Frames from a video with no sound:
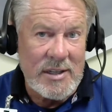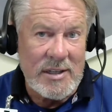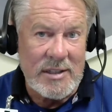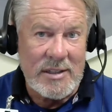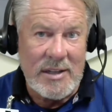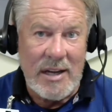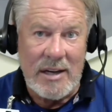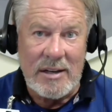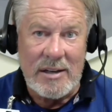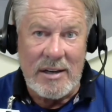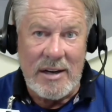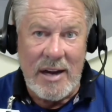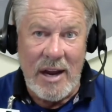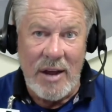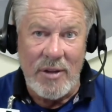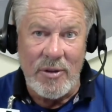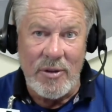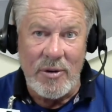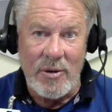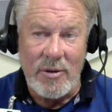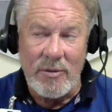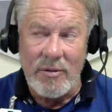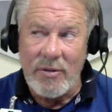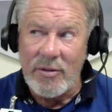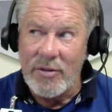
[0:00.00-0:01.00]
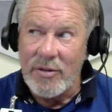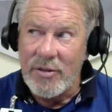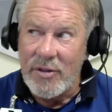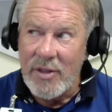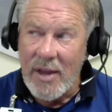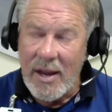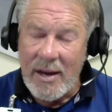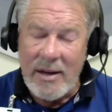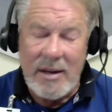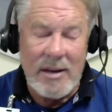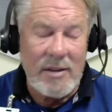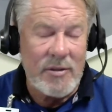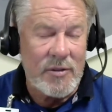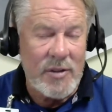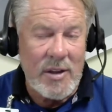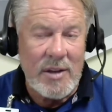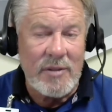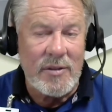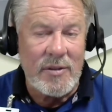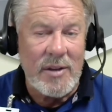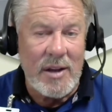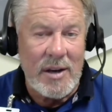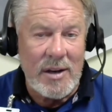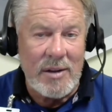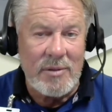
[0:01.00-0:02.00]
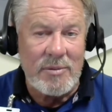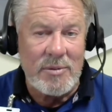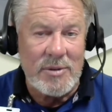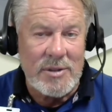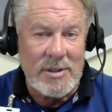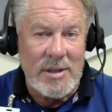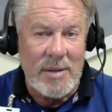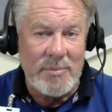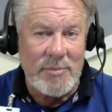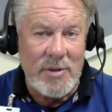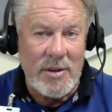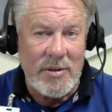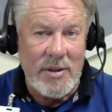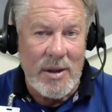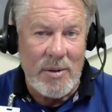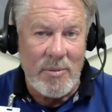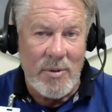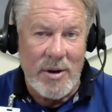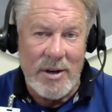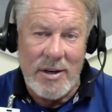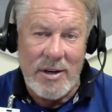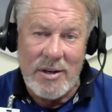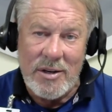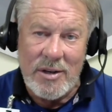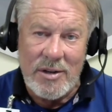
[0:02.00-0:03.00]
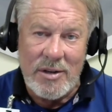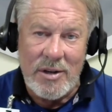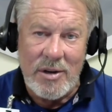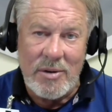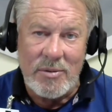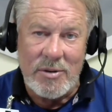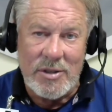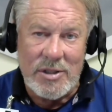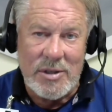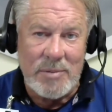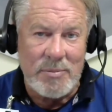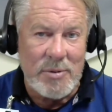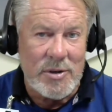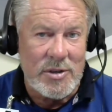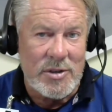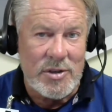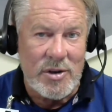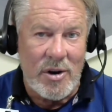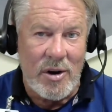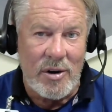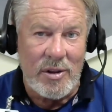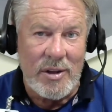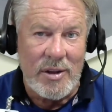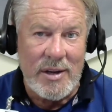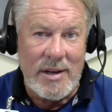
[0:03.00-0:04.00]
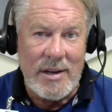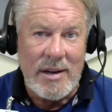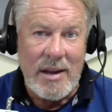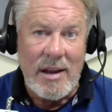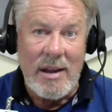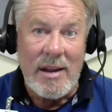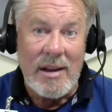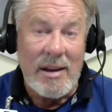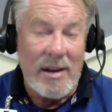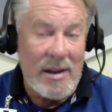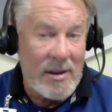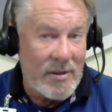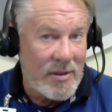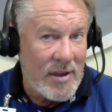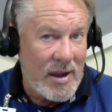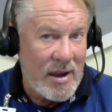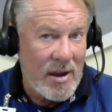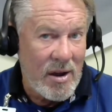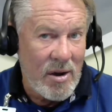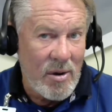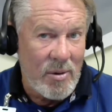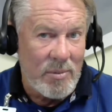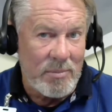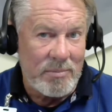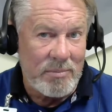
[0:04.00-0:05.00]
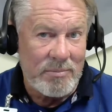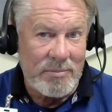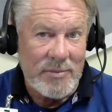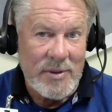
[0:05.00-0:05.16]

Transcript: got together, they didn't think that it was something they wanted to do was to put Charlie in the helm,